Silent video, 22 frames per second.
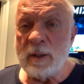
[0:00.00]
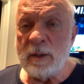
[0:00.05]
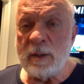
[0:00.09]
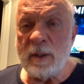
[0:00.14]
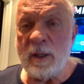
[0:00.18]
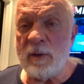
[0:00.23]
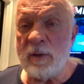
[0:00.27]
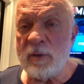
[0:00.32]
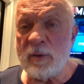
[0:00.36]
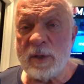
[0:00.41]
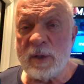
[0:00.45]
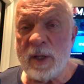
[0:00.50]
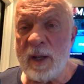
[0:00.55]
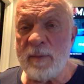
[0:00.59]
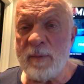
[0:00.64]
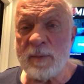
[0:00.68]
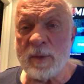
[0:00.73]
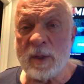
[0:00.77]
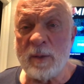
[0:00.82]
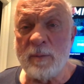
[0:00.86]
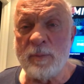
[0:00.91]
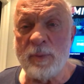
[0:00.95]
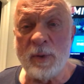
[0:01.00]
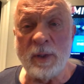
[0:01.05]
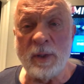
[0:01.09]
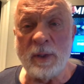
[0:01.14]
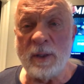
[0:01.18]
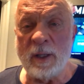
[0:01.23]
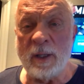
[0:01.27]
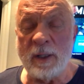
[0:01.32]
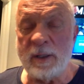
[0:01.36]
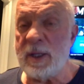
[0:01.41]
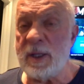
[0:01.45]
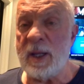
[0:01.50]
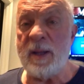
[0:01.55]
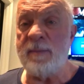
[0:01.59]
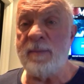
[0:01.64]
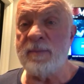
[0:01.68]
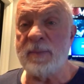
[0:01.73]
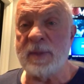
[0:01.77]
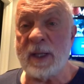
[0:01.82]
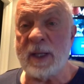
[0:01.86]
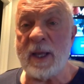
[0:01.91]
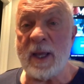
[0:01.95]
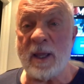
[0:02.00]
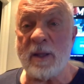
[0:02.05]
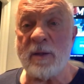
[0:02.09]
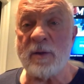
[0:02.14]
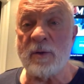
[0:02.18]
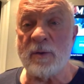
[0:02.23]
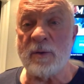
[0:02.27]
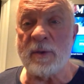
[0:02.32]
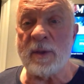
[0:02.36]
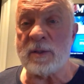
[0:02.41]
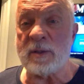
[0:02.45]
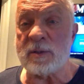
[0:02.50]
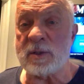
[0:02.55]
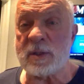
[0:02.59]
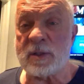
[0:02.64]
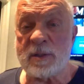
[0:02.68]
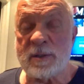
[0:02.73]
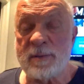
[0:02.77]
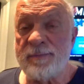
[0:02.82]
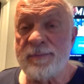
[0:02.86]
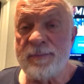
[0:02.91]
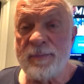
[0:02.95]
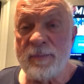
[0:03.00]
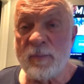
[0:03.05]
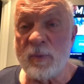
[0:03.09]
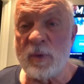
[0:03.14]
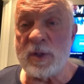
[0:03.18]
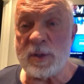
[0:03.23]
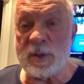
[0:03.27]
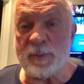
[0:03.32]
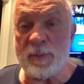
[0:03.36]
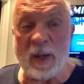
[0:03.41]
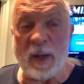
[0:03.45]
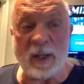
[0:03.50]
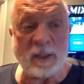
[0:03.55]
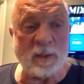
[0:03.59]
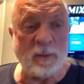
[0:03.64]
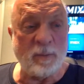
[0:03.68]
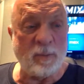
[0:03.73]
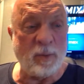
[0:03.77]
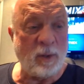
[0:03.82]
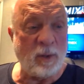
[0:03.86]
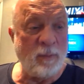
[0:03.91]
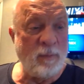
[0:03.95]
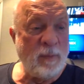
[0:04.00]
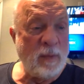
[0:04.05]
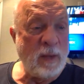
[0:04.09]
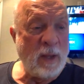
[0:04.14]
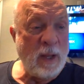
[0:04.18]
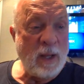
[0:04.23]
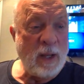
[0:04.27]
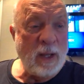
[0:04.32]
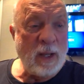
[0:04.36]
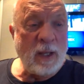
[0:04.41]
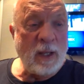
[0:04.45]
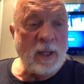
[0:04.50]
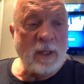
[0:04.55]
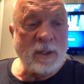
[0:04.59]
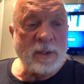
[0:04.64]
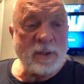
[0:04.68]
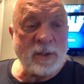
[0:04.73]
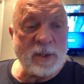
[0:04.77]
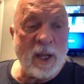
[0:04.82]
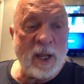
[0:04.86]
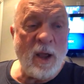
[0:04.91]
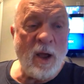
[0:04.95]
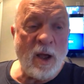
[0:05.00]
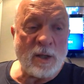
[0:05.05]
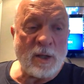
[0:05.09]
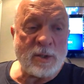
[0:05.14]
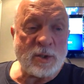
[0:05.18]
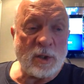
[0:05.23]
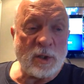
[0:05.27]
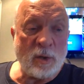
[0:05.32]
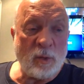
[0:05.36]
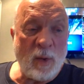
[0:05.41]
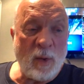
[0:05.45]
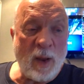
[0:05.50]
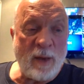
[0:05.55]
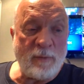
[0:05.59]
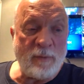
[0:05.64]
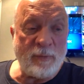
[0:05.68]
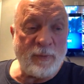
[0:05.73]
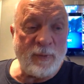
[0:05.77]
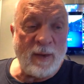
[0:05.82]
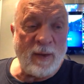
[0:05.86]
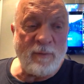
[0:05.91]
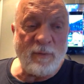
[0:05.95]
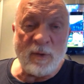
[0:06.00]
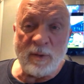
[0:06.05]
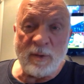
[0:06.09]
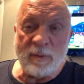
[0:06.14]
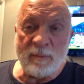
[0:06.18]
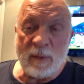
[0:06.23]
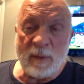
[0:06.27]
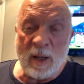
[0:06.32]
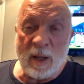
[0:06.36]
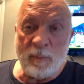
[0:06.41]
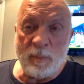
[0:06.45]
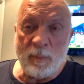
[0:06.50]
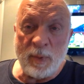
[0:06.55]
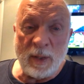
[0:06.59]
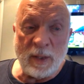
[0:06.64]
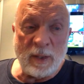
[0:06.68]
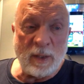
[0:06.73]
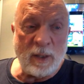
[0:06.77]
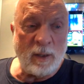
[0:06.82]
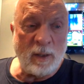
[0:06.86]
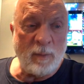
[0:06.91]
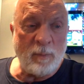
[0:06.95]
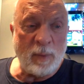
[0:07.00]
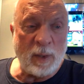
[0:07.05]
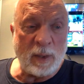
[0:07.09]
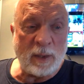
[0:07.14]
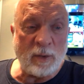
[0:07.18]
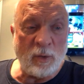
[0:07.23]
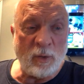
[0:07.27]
neither team can put a team together that's respectable. Seahawks are the right favorite, in my opinion, but